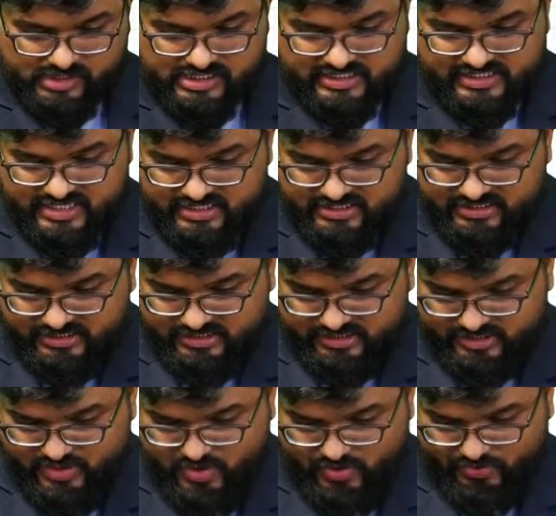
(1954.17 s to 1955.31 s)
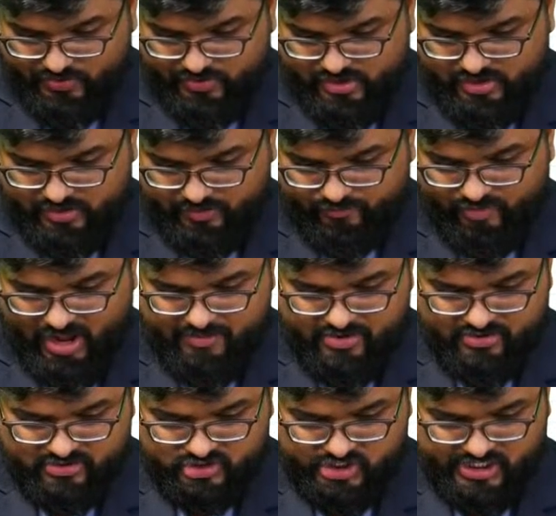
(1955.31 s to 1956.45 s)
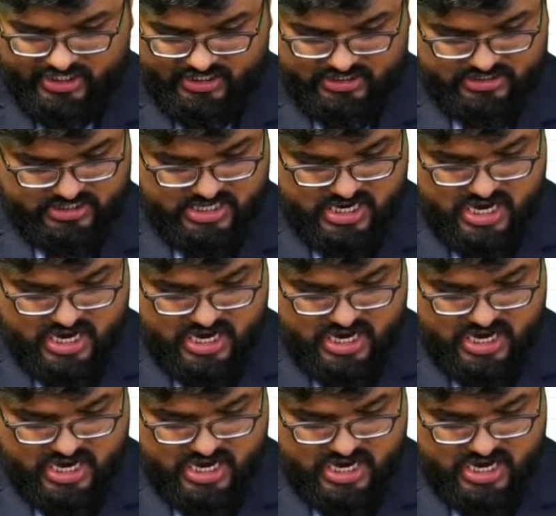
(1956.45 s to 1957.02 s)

Since your fibrinogen and